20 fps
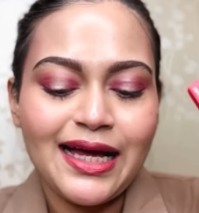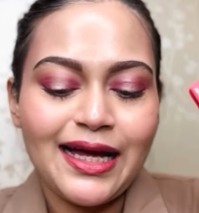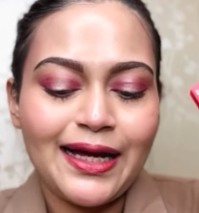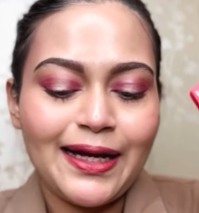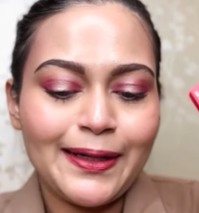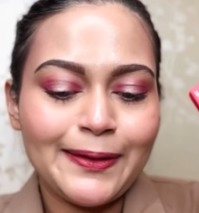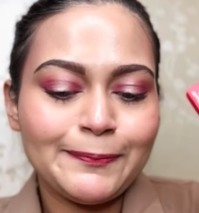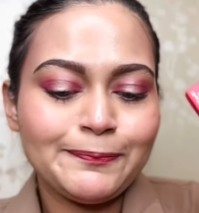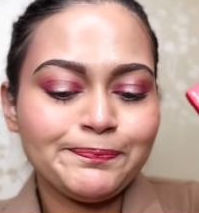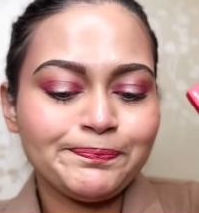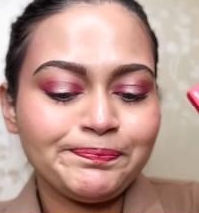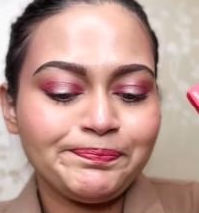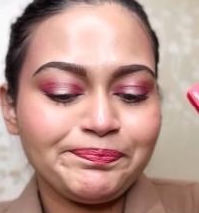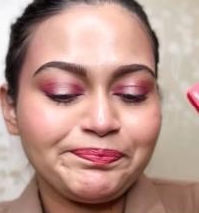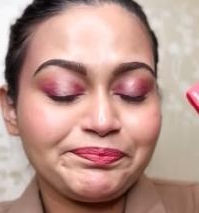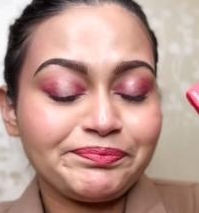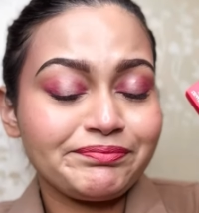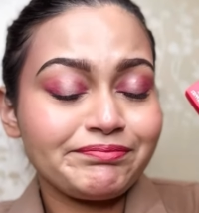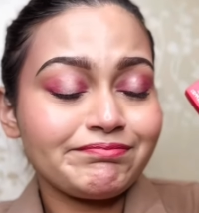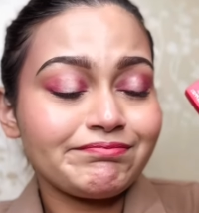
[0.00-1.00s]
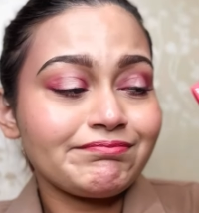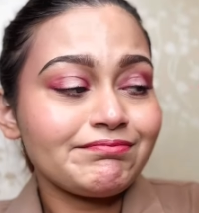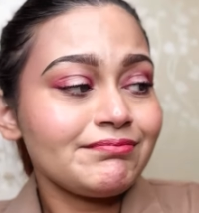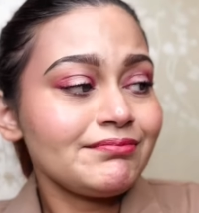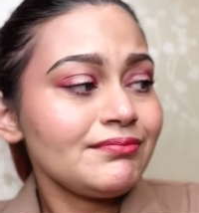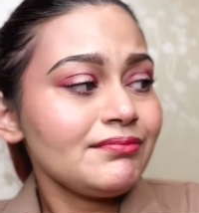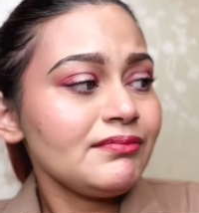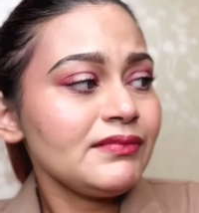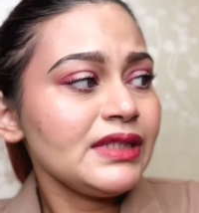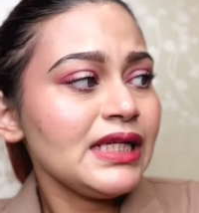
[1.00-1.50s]

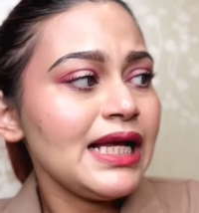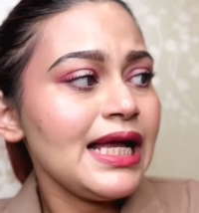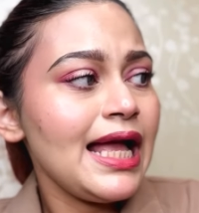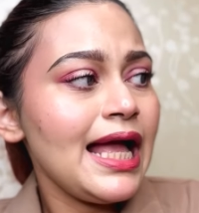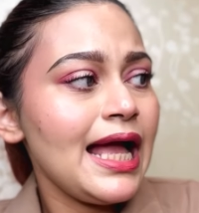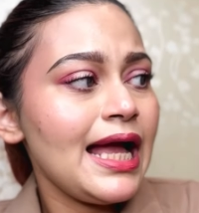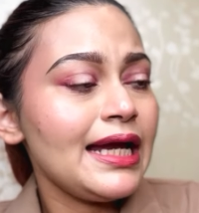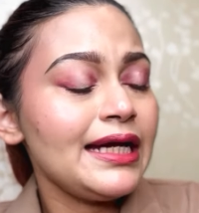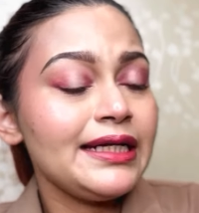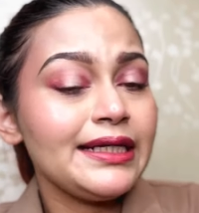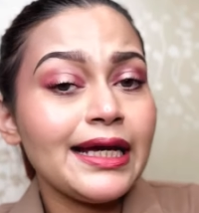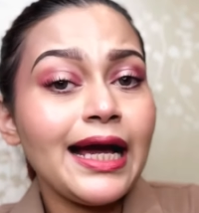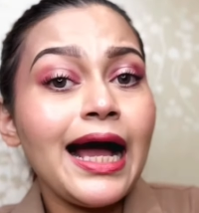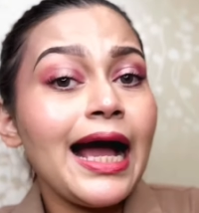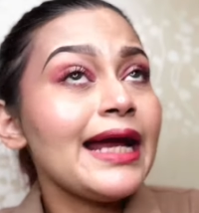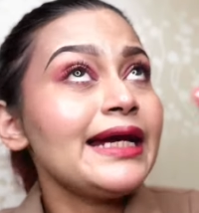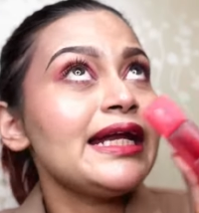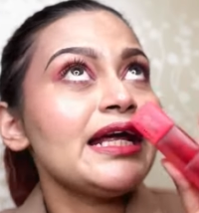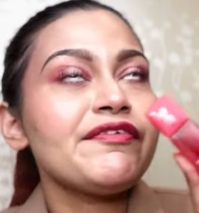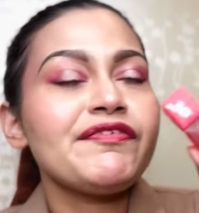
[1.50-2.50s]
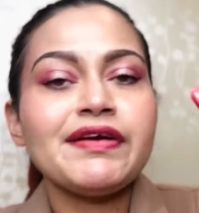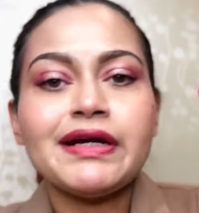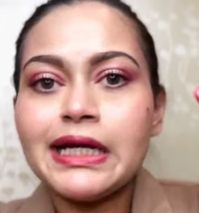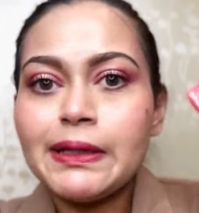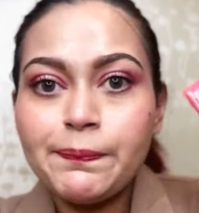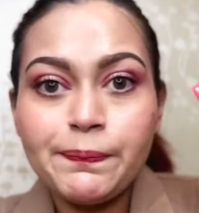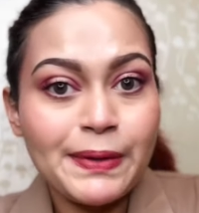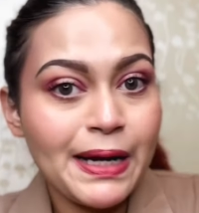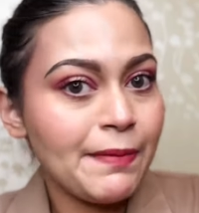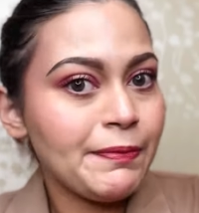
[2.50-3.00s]
And yeah, I
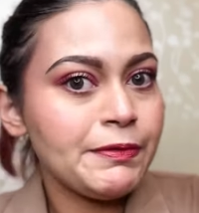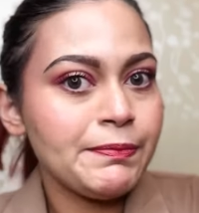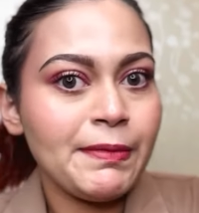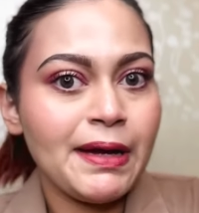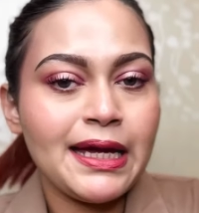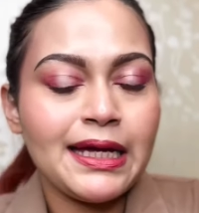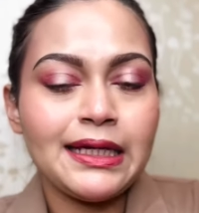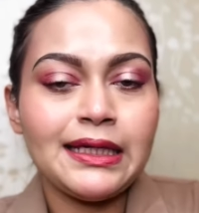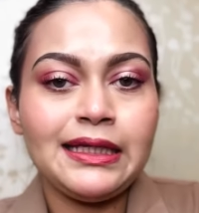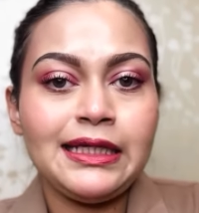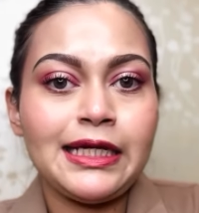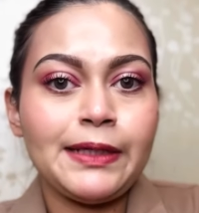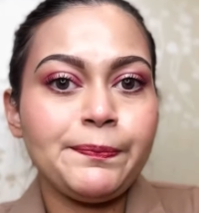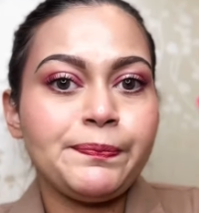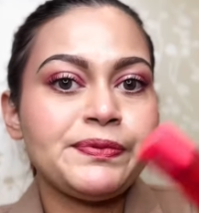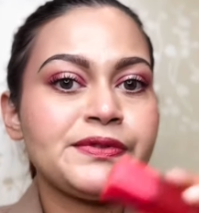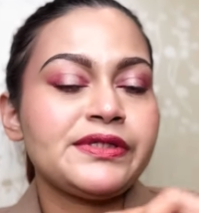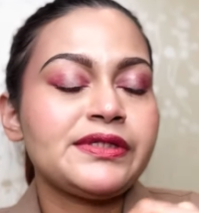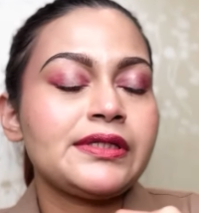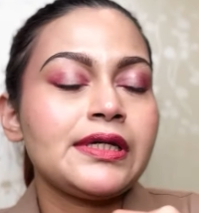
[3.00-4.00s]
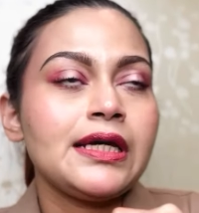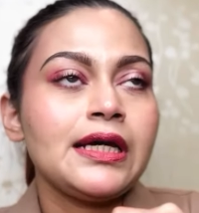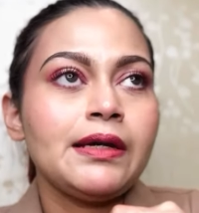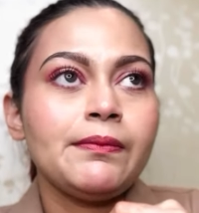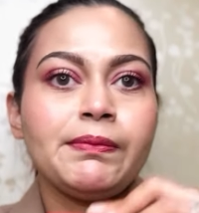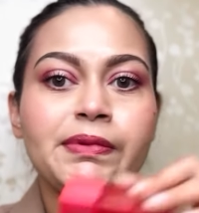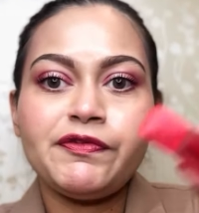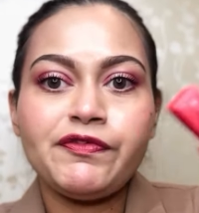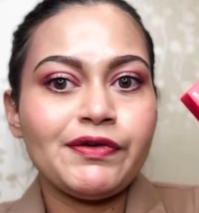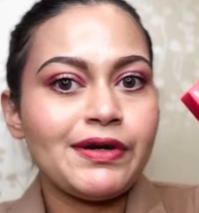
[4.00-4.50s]
definitely prepped my lips
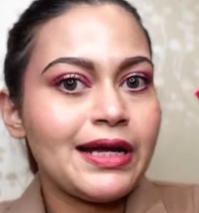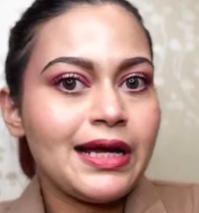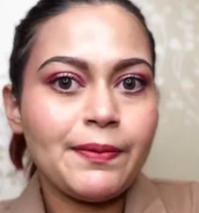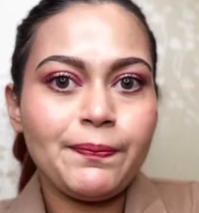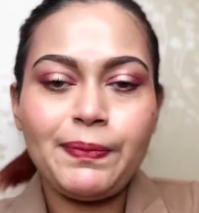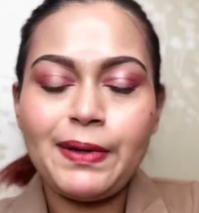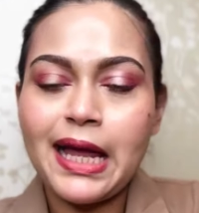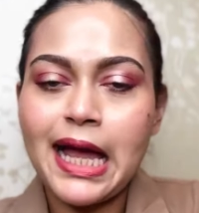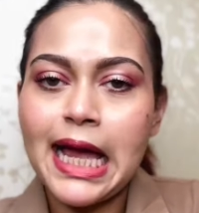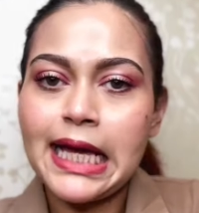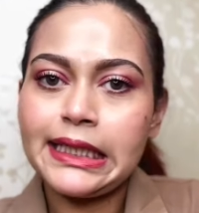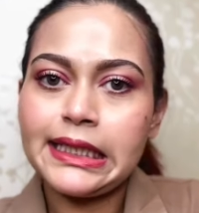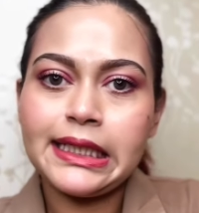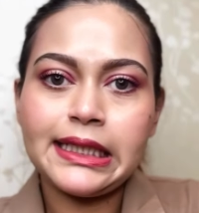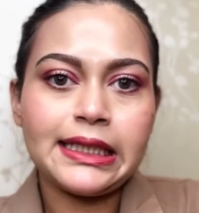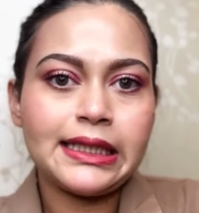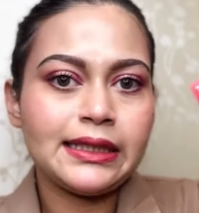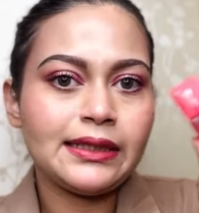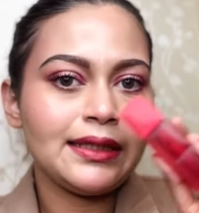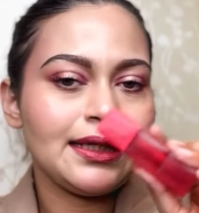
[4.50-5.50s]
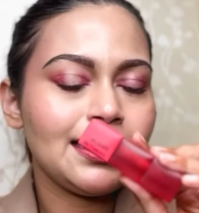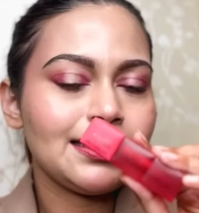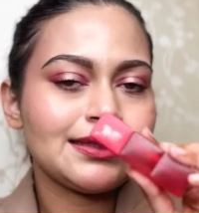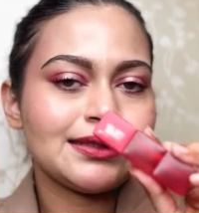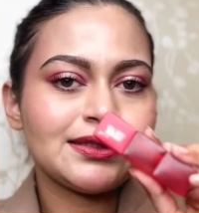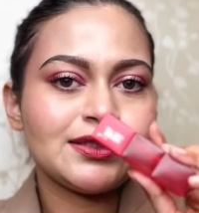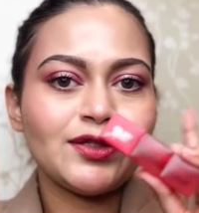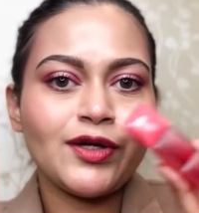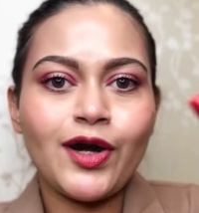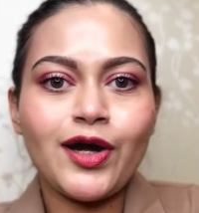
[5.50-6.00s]
before I applied it.
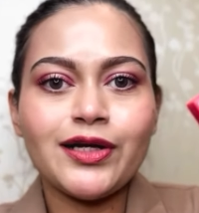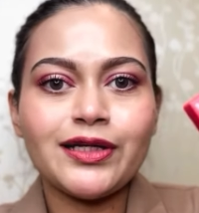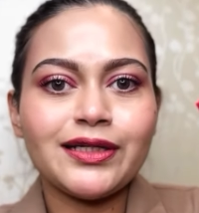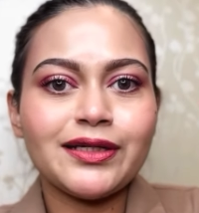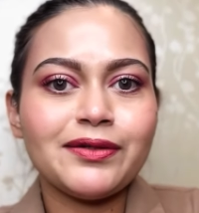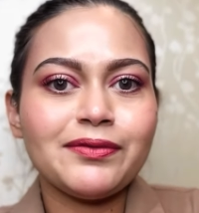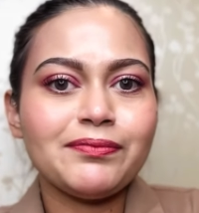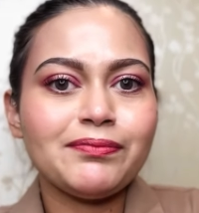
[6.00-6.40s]
It's not